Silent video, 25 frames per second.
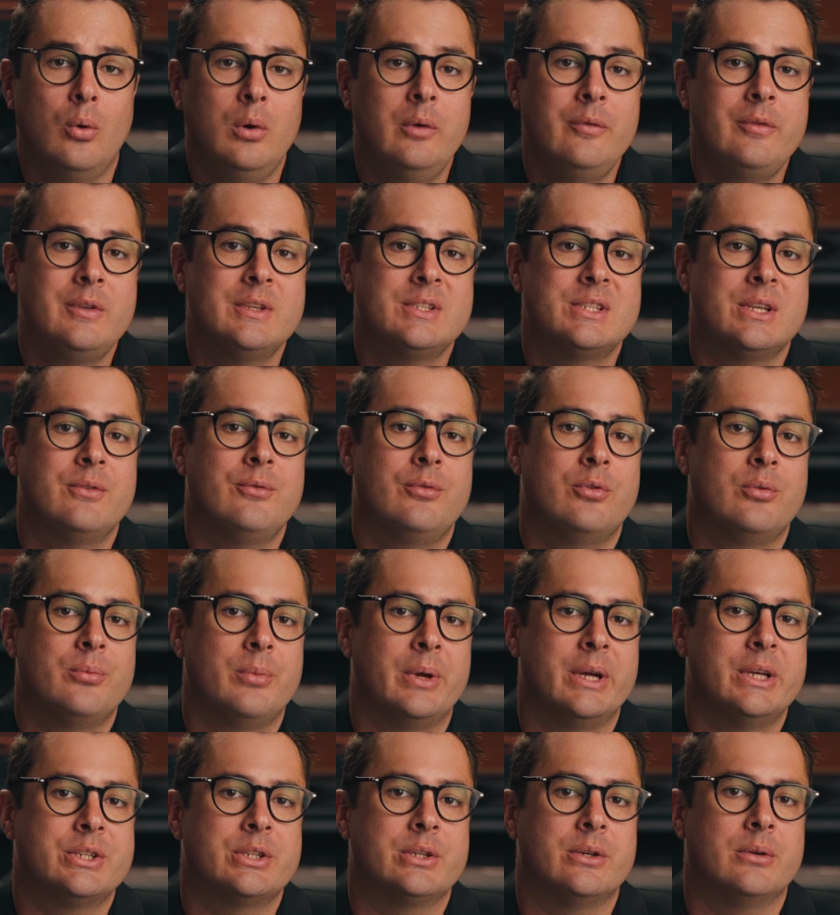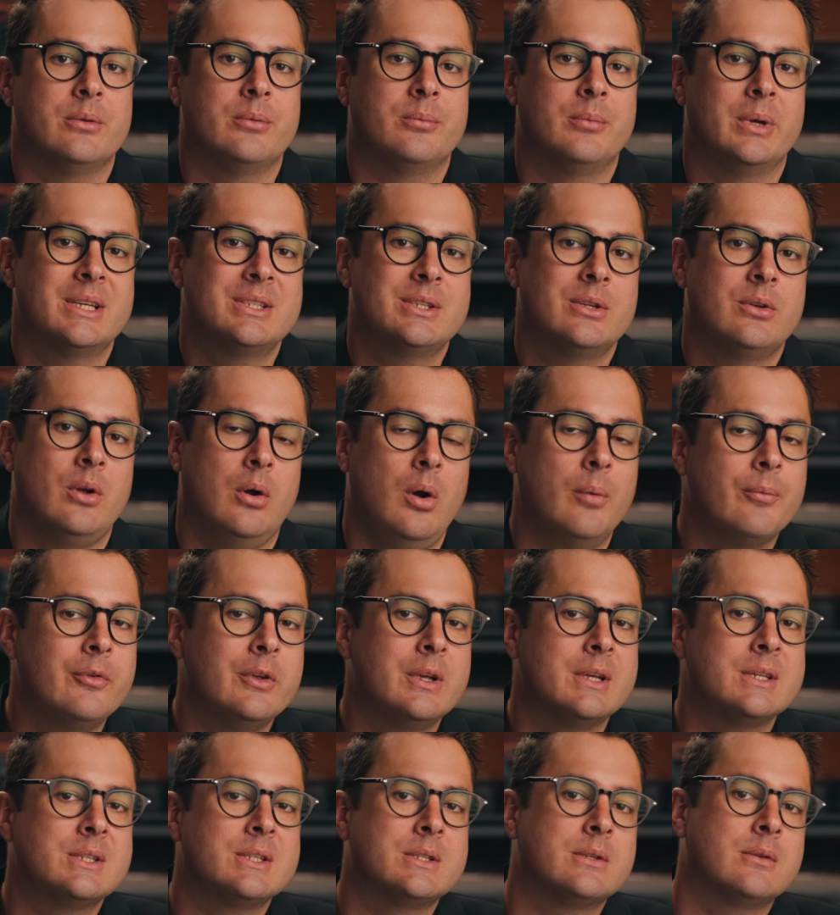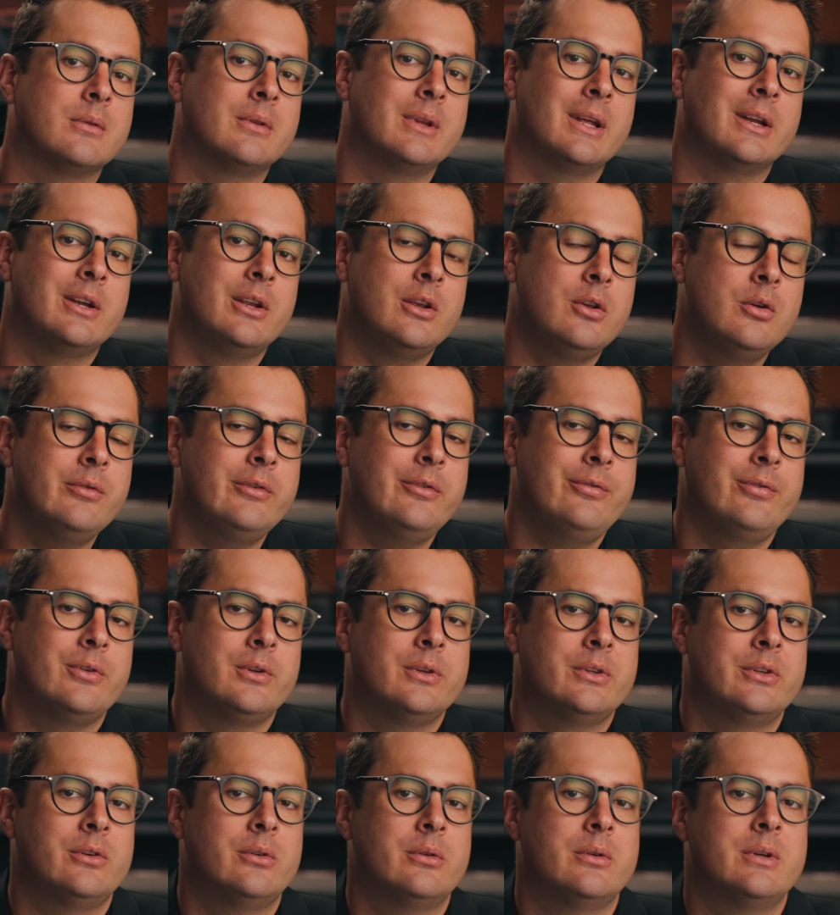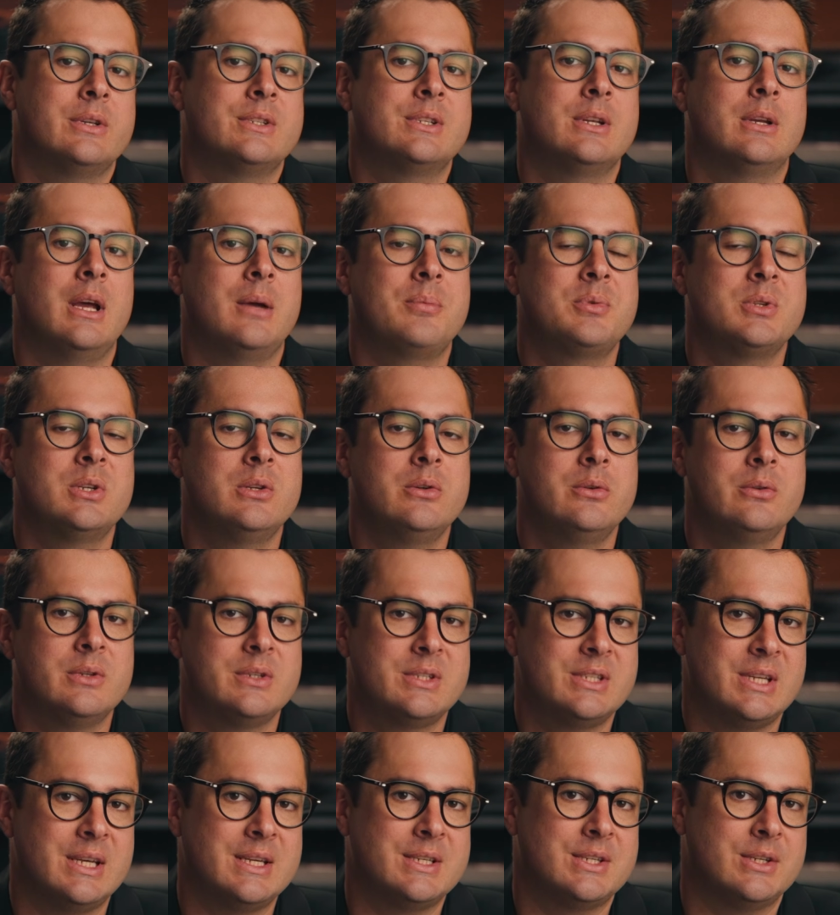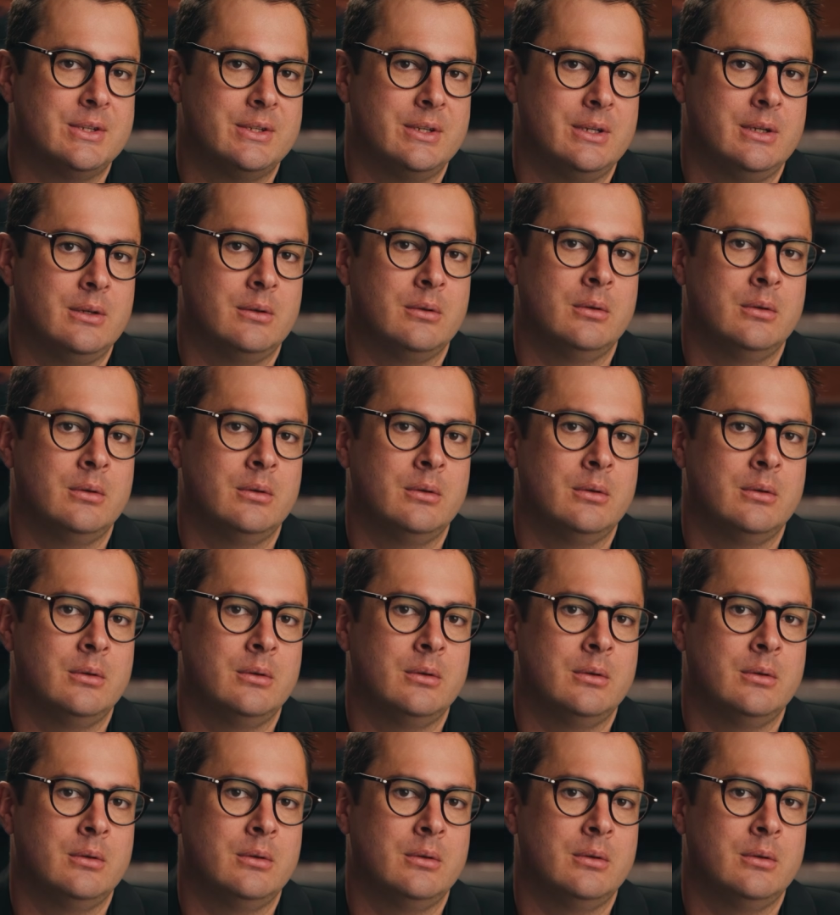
all of this information makes it obvious that a UV filter is an absolute necessity,